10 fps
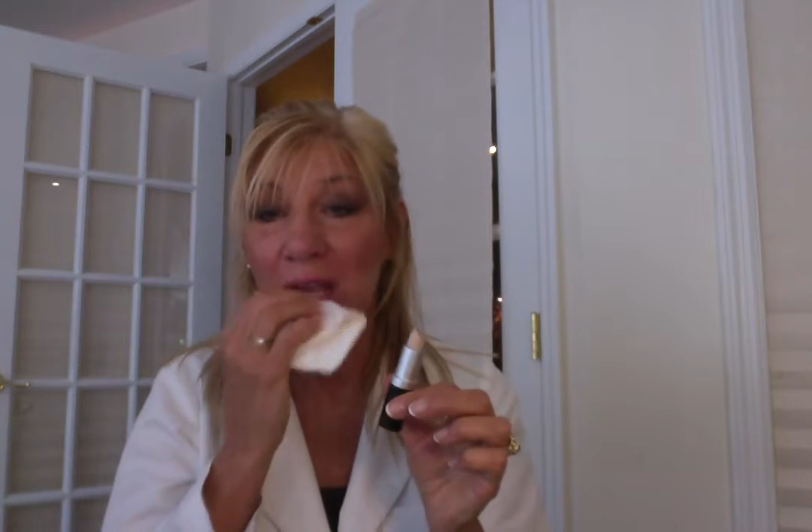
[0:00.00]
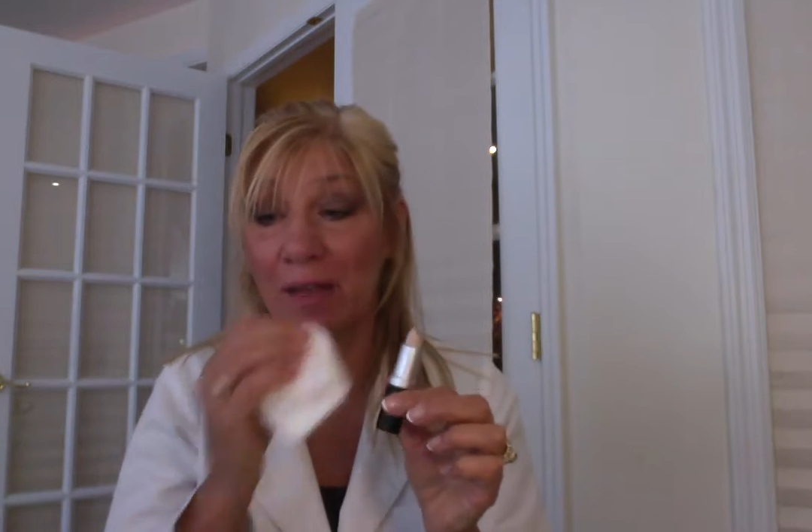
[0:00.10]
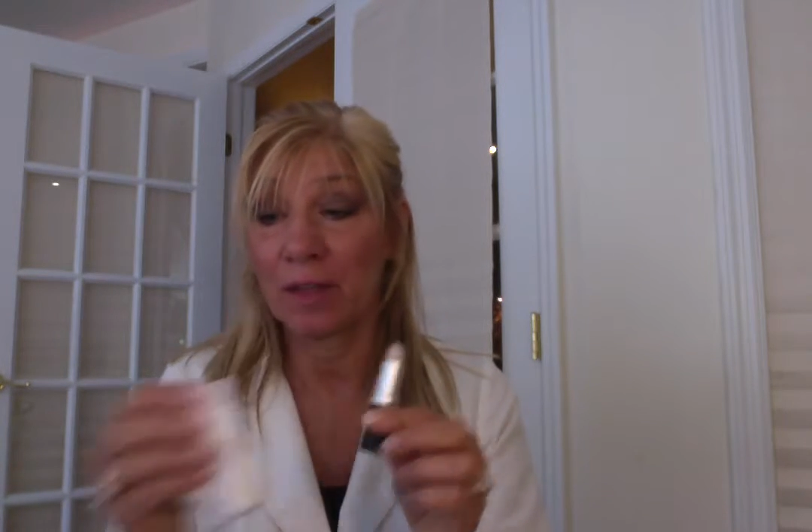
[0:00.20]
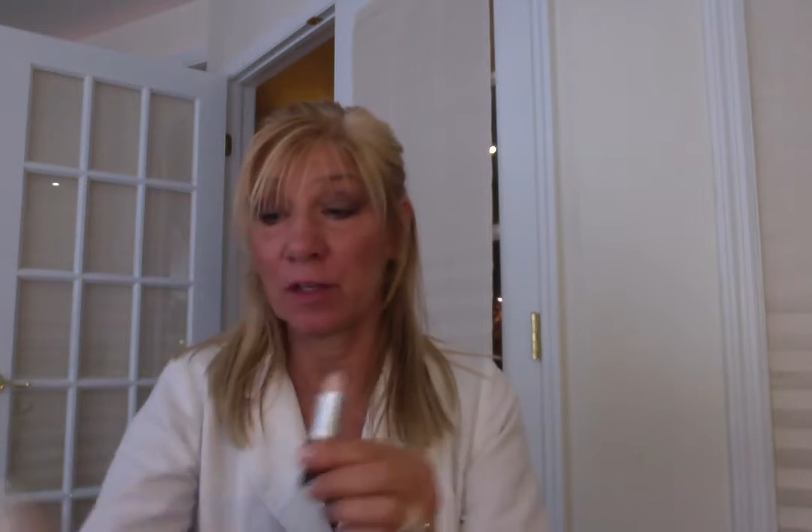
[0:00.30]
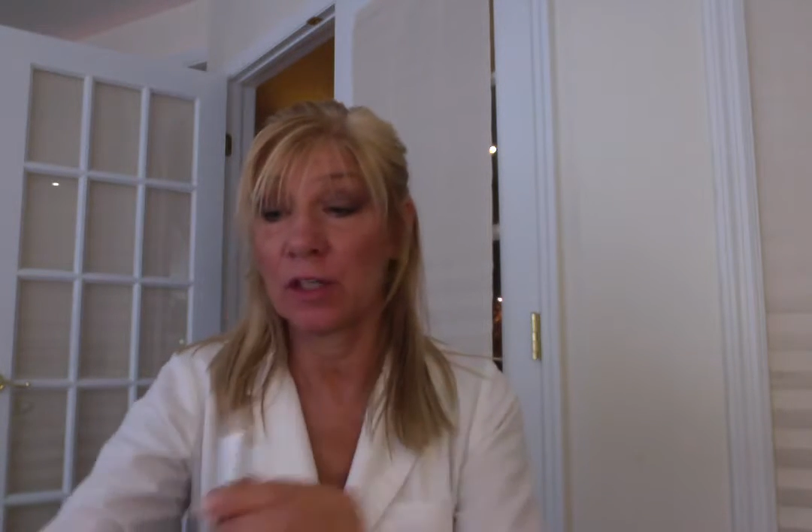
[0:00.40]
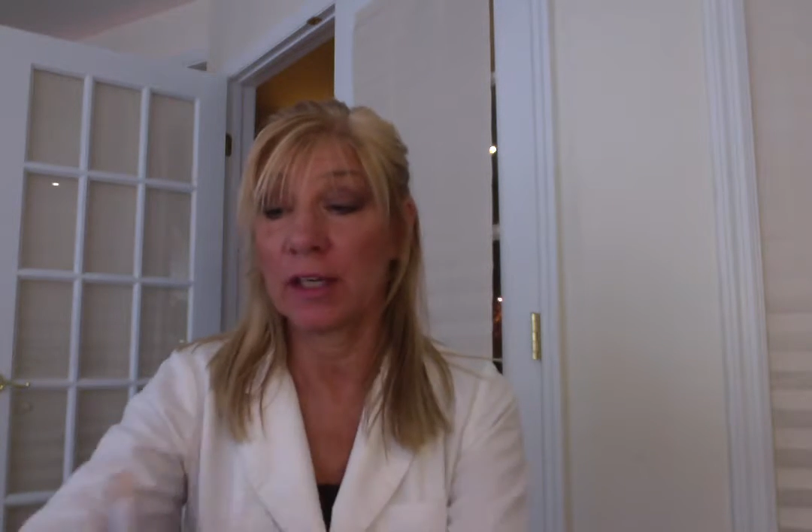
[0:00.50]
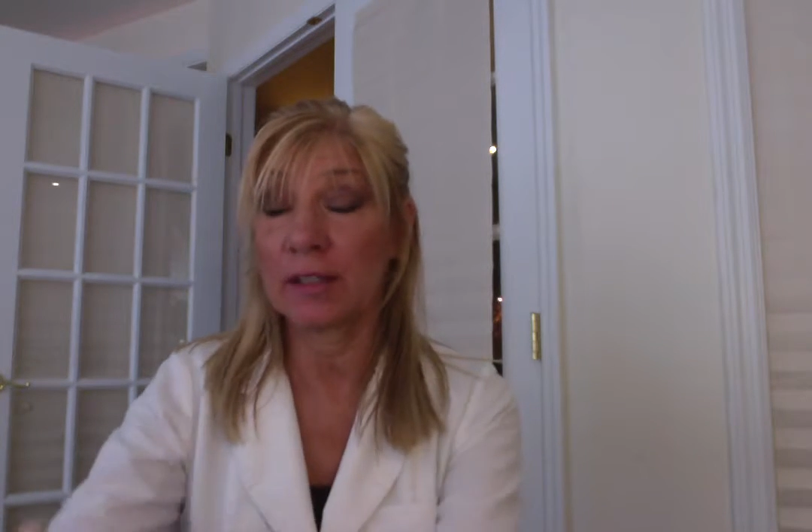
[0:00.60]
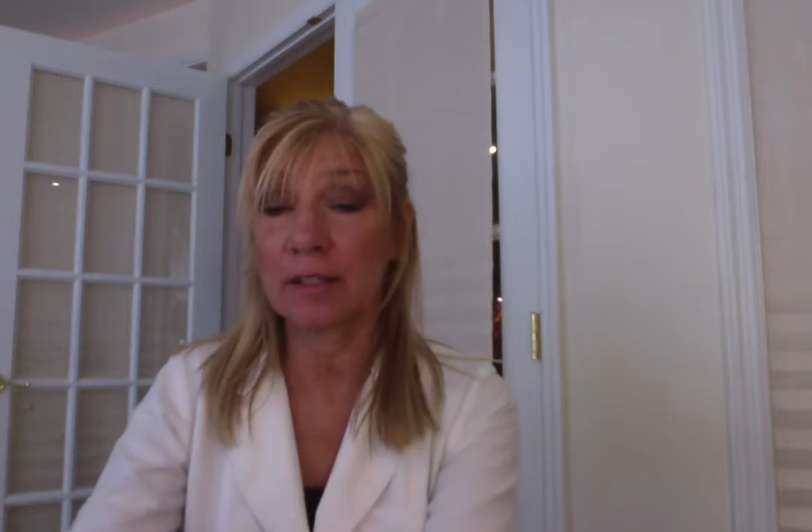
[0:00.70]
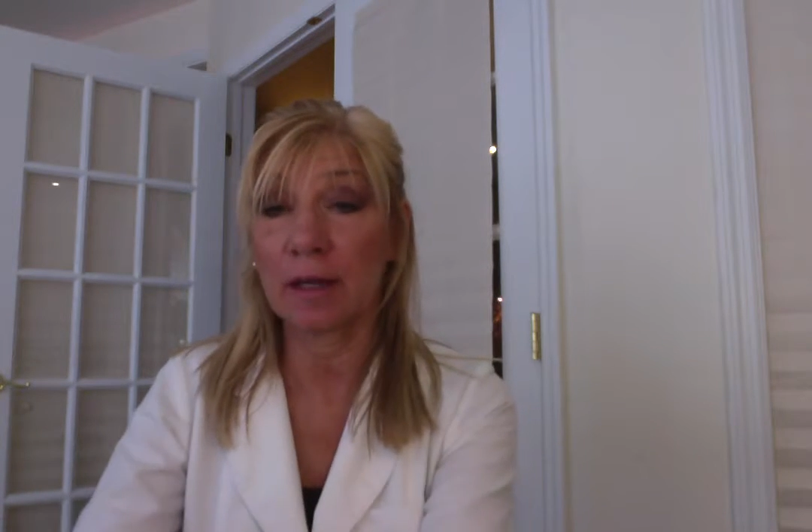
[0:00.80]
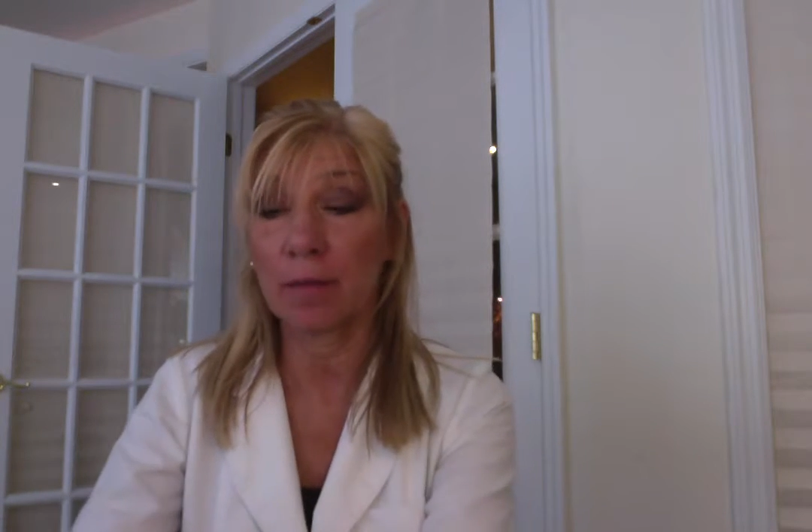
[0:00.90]
And then your
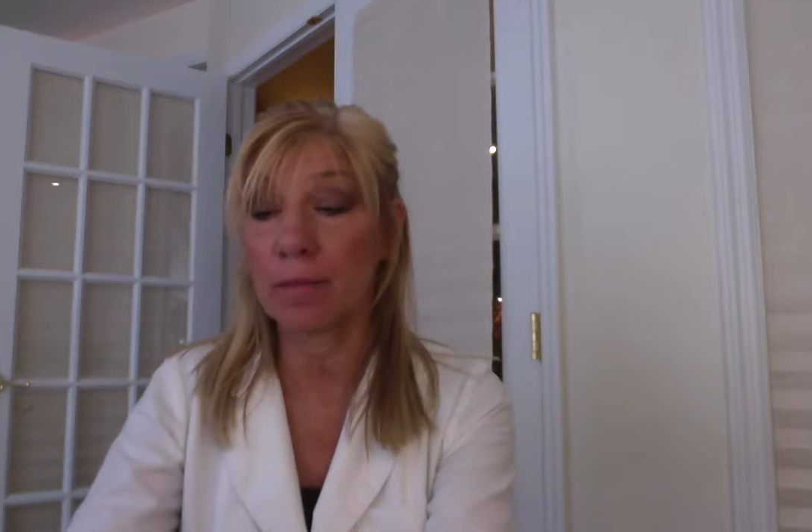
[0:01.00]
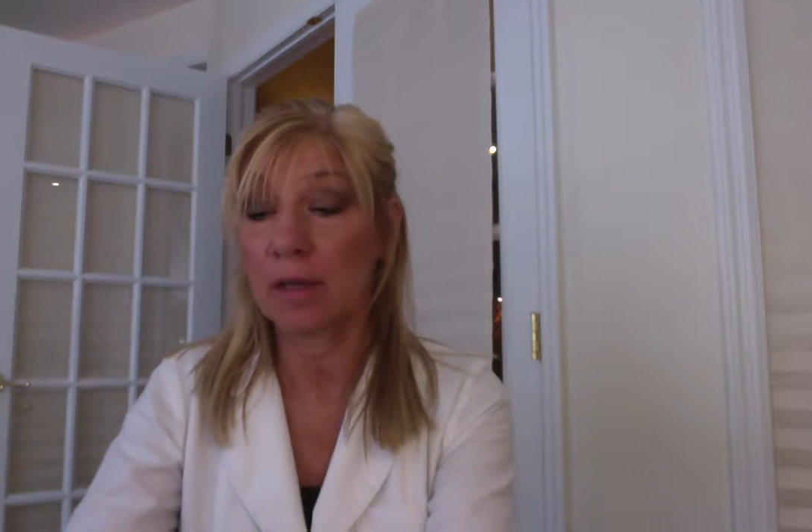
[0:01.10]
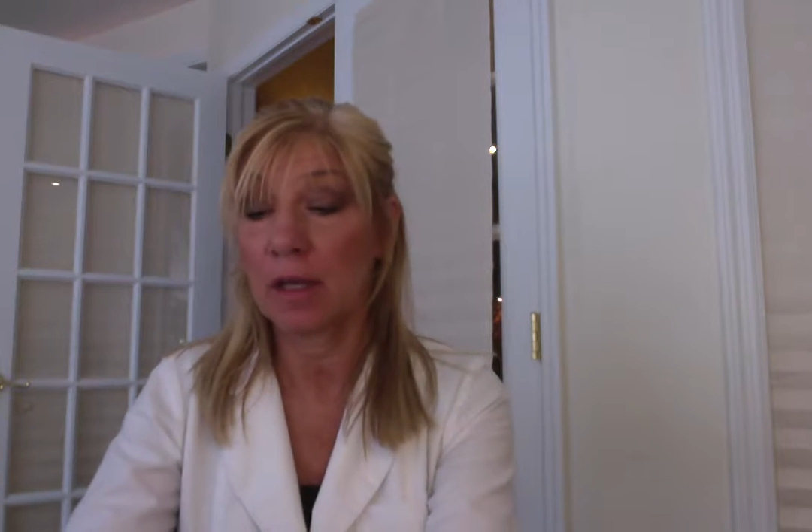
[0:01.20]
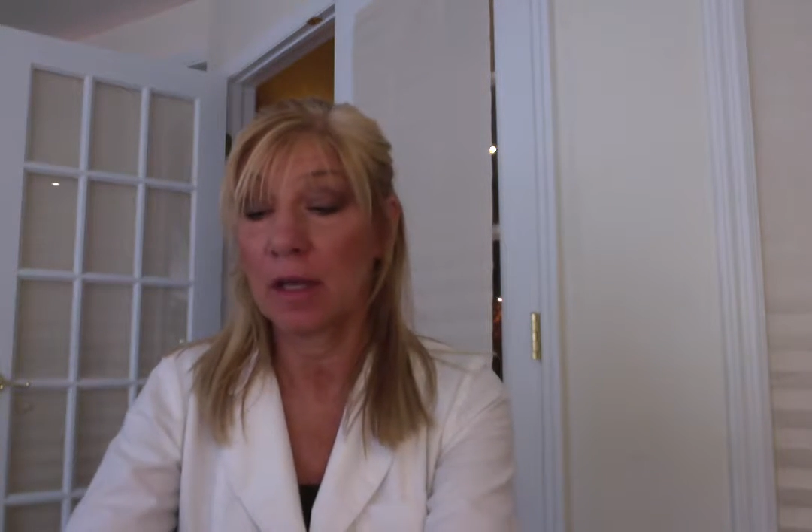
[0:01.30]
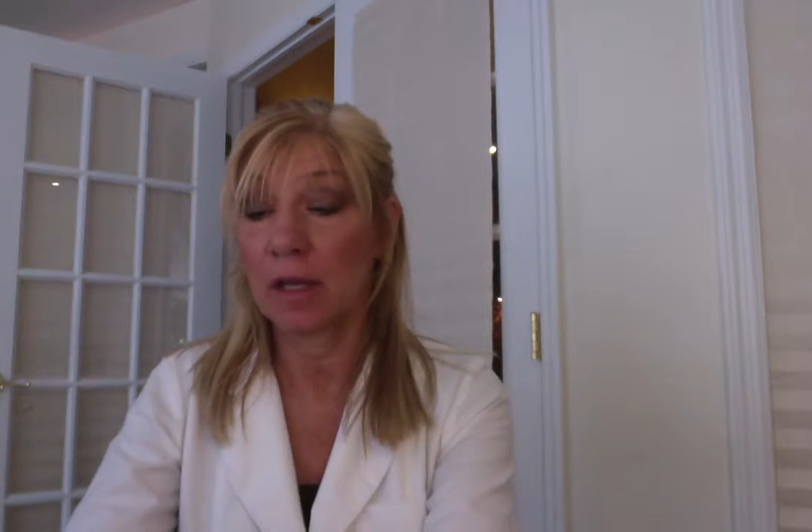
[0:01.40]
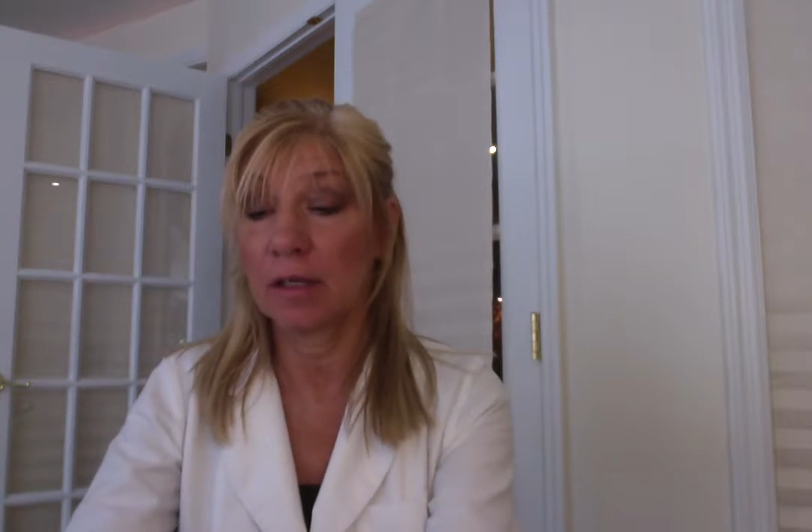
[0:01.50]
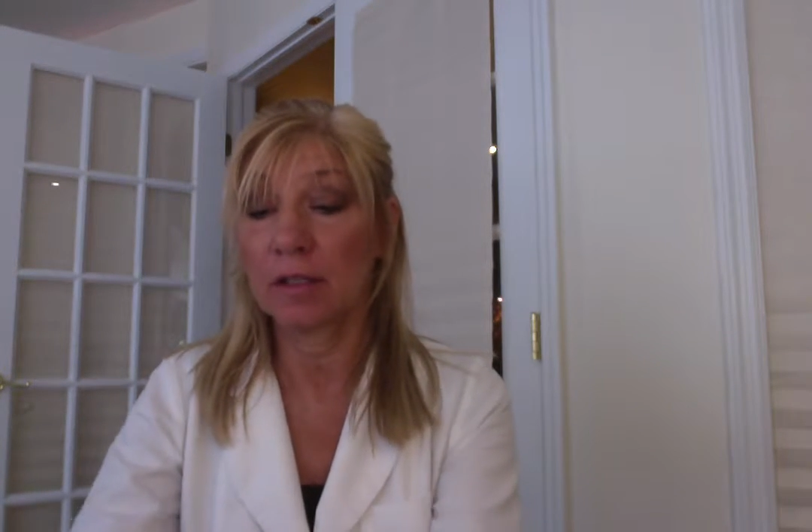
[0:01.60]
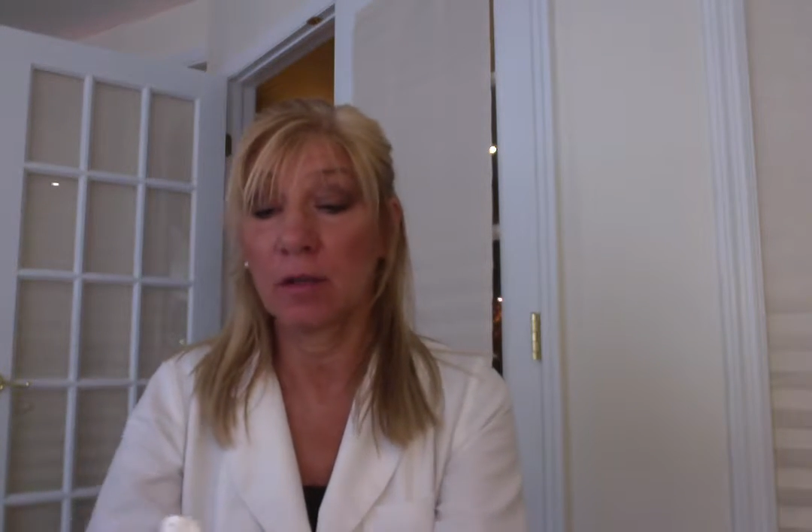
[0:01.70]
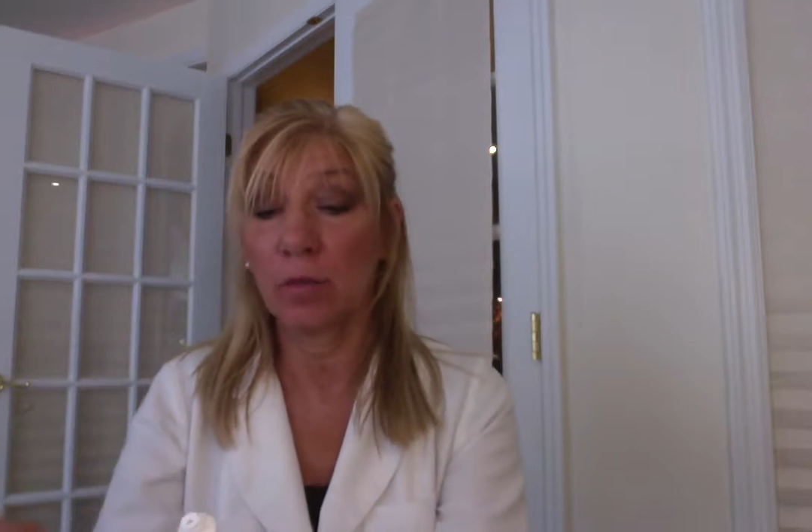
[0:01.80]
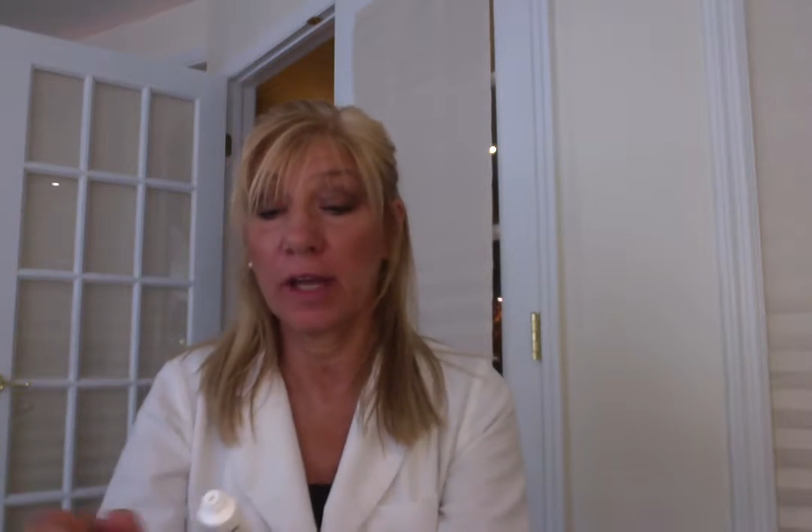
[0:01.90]
next step is